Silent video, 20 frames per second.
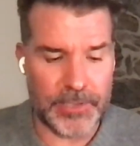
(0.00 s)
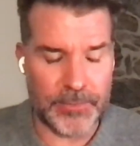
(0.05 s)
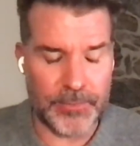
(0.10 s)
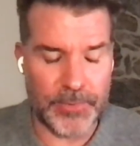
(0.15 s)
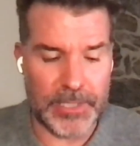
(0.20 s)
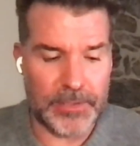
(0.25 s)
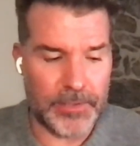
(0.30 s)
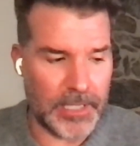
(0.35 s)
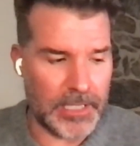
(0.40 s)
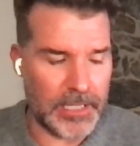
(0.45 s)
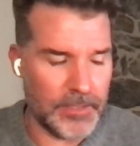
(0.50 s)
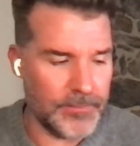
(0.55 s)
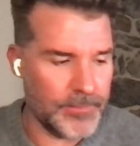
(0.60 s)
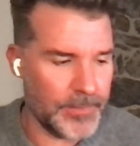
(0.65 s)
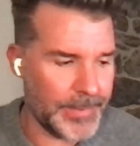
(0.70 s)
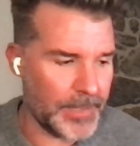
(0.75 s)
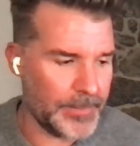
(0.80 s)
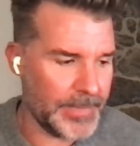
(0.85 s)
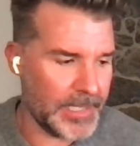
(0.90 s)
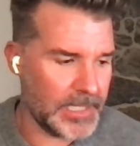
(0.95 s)
What I love
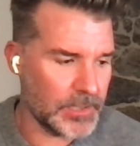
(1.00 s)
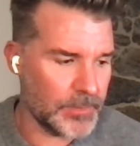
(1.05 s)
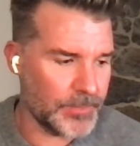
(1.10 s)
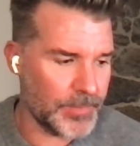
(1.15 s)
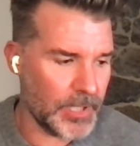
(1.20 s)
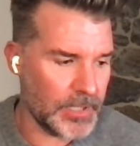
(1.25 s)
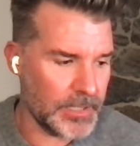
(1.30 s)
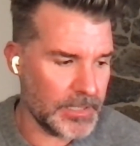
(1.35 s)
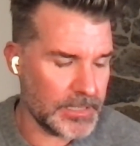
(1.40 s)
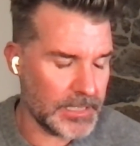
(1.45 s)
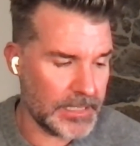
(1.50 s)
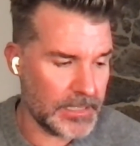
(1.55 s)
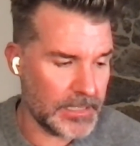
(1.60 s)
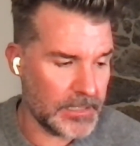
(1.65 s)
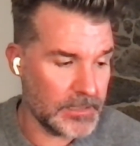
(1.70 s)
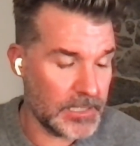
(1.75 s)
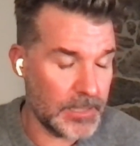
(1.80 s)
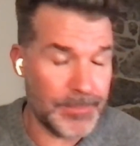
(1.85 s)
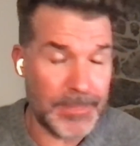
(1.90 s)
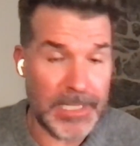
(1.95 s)
about Mandelbrot is, like,
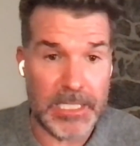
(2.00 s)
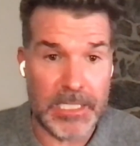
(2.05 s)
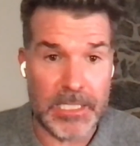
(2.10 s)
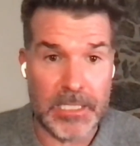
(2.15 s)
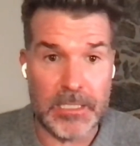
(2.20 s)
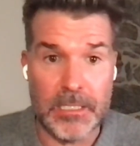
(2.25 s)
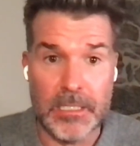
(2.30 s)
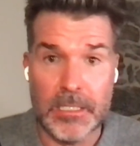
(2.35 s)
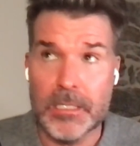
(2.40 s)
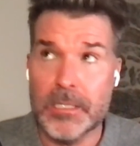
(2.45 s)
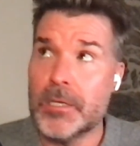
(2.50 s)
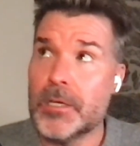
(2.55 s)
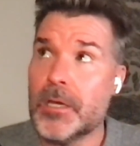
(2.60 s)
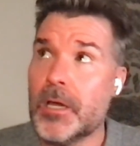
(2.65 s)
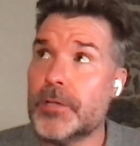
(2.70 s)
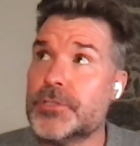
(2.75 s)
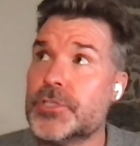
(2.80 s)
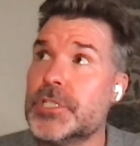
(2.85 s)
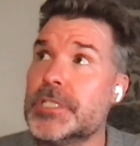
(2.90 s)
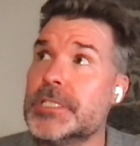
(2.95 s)
to me,
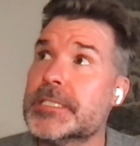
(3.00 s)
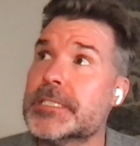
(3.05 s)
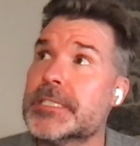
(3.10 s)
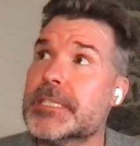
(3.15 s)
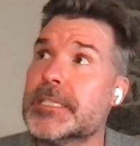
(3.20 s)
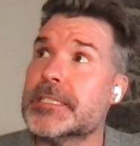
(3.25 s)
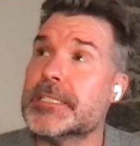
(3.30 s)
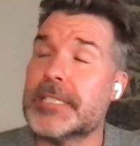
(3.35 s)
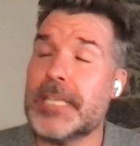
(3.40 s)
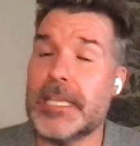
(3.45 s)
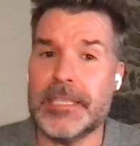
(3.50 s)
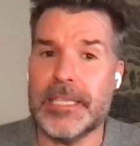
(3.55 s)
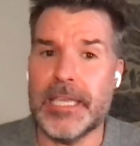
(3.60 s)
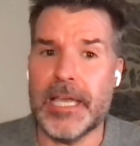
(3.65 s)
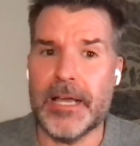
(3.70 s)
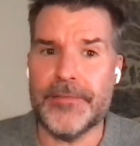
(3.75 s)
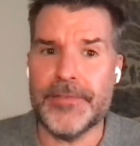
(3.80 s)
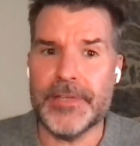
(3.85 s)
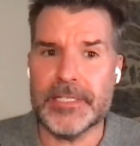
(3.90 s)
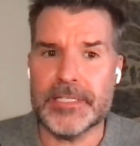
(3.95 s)
geniuses state the
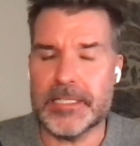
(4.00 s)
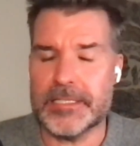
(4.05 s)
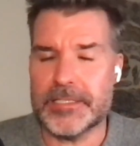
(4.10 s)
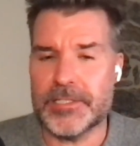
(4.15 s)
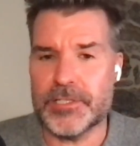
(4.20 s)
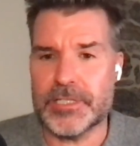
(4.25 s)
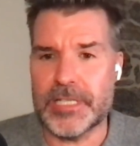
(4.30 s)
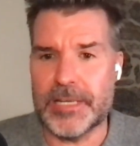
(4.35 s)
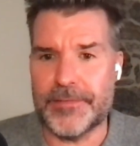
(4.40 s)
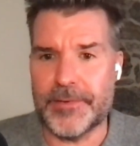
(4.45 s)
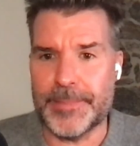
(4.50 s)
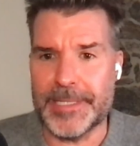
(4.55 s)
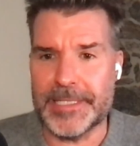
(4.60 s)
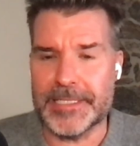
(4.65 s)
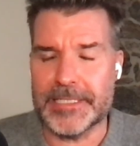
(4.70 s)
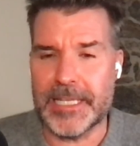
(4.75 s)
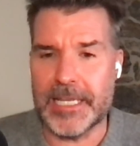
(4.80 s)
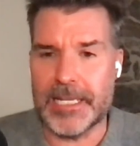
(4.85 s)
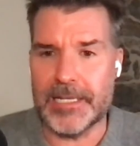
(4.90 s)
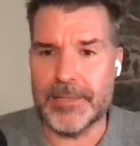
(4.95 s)
obvious that's just never been
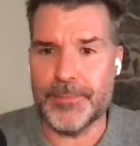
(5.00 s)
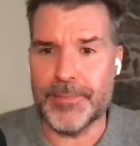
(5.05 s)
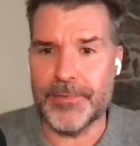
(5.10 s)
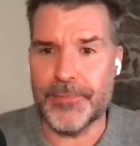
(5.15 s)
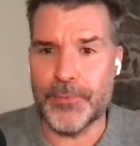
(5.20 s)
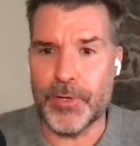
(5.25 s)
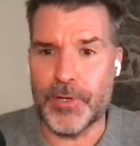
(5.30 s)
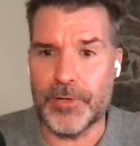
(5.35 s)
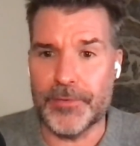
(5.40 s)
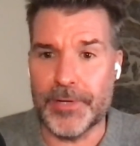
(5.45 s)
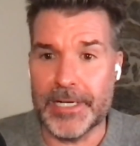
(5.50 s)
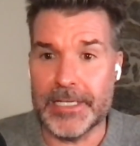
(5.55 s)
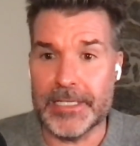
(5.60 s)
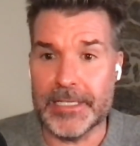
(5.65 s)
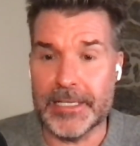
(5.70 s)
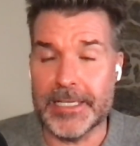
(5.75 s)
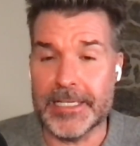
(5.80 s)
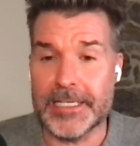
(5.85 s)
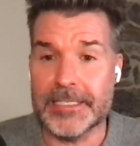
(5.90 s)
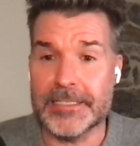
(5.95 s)
stated before, right?
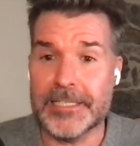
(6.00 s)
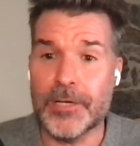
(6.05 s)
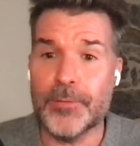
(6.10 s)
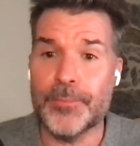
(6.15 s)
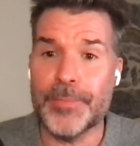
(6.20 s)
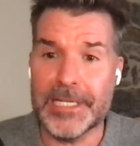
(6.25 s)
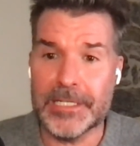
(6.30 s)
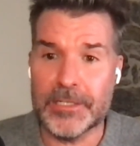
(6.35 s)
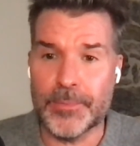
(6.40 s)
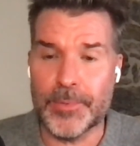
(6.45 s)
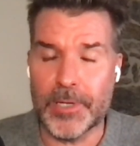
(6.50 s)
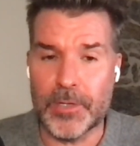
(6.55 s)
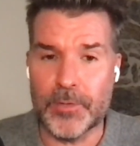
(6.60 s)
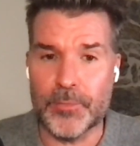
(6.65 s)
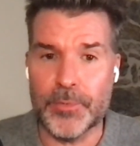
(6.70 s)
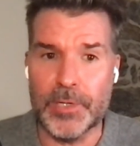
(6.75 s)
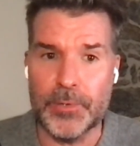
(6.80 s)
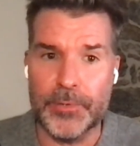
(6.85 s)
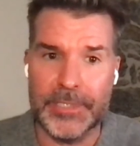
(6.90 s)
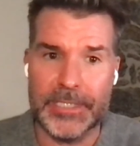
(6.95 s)
Like, until Mandelbrot, we
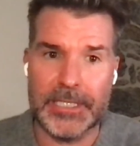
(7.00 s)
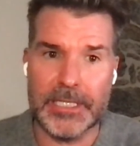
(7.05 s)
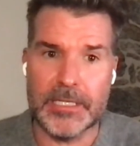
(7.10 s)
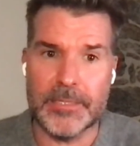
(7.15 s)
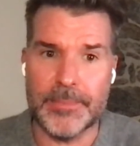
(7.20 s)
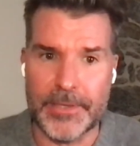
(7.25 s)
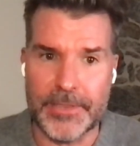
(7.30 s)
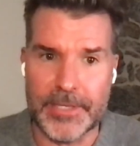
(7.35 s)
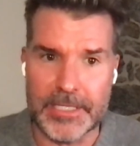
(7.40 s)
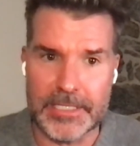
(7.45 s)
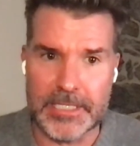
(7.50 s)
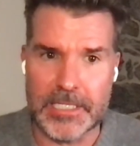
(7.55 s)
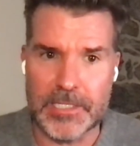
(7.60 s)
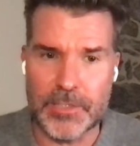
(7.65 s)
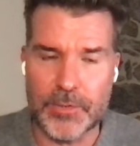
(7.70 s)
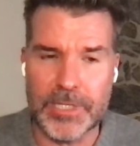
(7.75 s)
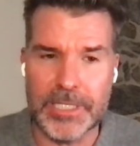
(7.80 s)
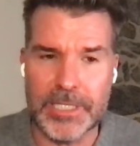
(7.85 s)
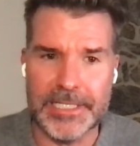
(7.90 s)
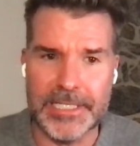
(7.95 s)
always think about things in
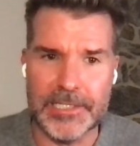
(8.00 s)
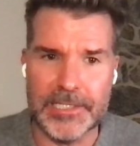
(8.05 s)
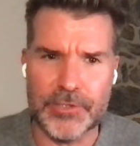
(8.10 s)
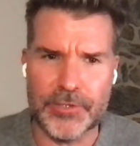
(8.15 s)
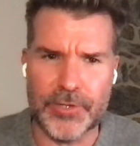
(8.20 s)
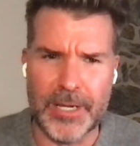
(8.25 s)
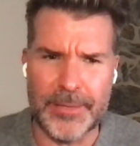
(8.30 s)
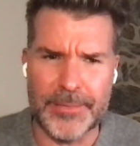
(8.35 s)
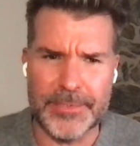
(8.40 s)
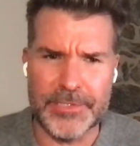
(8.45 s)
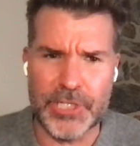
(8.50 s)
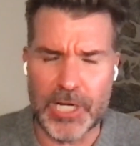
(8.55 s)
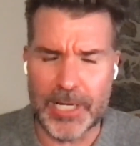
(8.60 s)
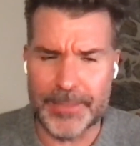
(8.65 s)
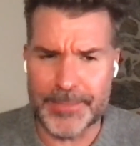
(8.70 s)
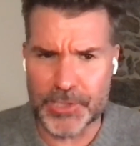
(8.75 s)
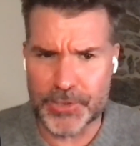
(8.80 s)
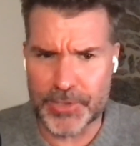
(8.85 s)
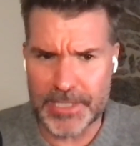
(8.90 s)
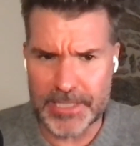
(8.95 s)
Euclidean
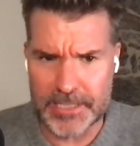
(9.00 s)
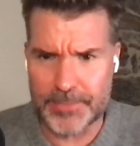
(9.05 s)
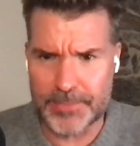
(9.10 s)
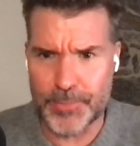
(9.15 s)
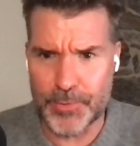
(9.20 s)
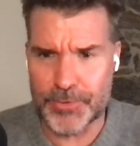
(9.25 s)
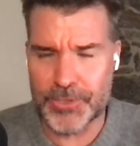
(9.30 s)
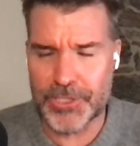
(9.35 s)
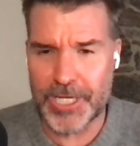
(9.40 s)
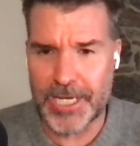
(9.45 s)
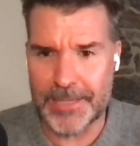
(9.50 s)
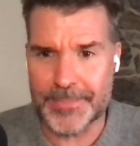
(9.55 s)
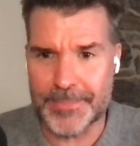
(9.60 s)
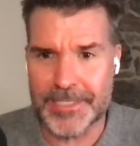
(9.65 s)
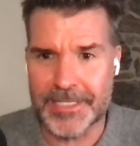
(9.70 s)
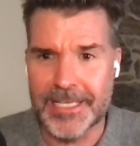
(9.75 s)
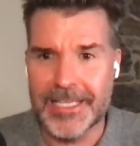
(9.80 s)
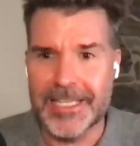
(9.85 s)
geometry and smooth shapes.